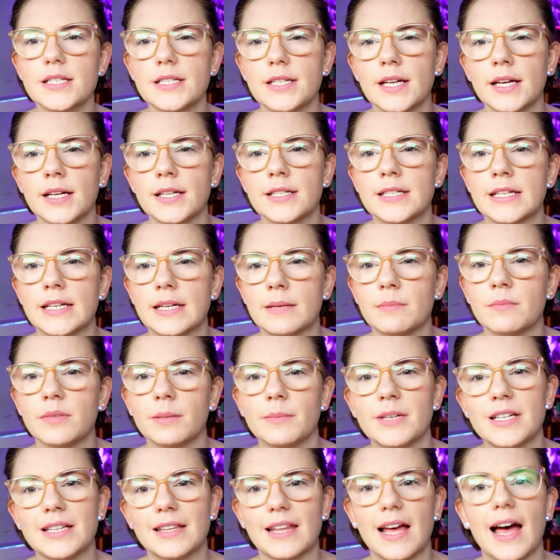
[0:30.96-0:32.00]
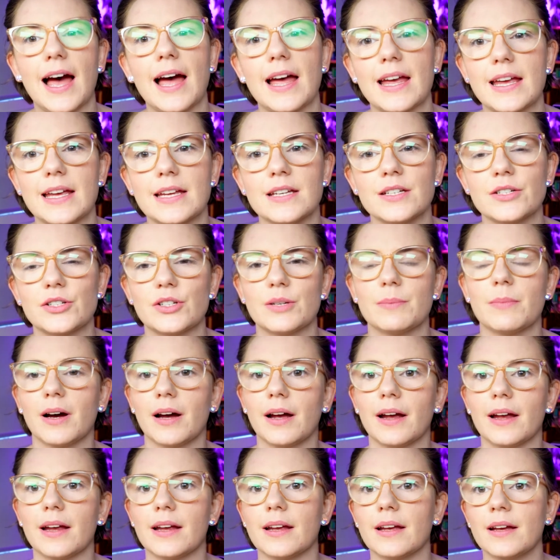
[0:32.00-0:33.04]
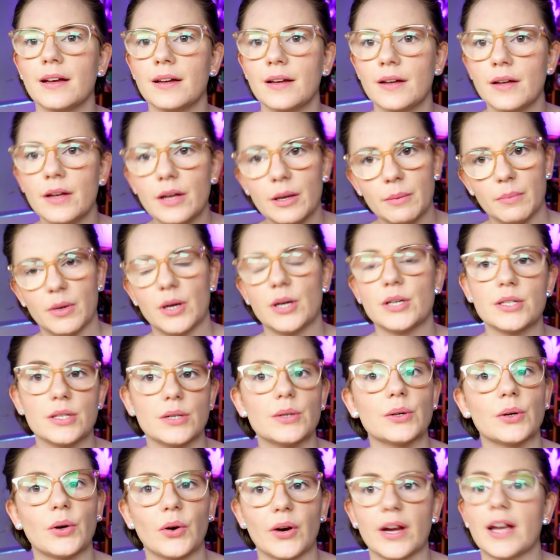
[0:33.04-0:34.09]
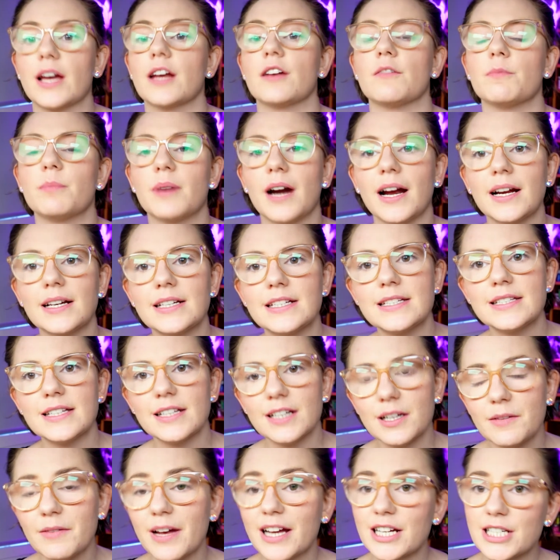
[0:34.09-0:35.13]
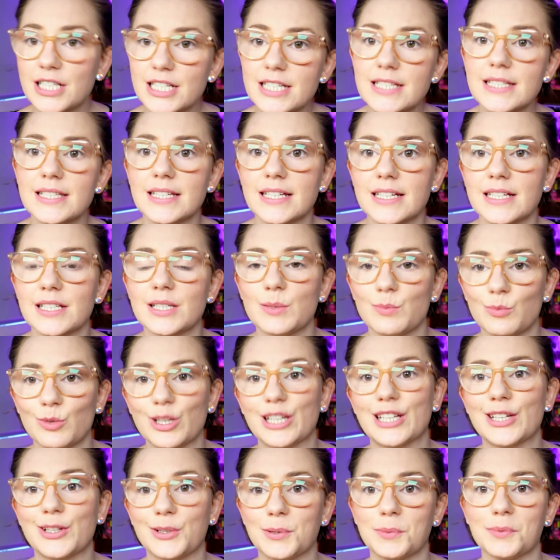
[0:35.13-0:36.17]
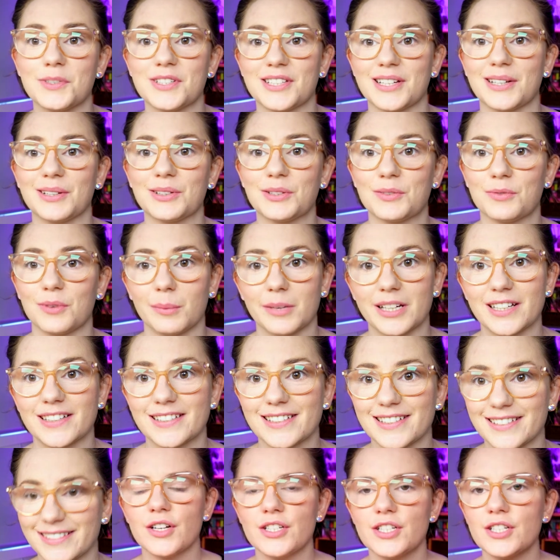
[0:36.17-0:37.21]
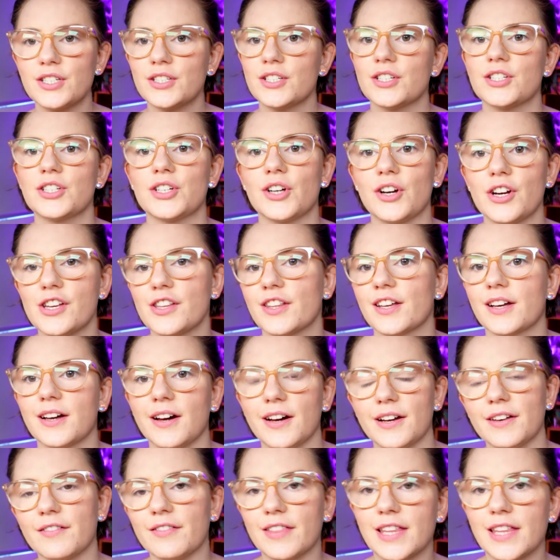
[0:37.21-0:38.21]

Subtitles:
started to implement that into my personal creative practice, and I'm actually seeing some really good results from it. Just to show you the kind of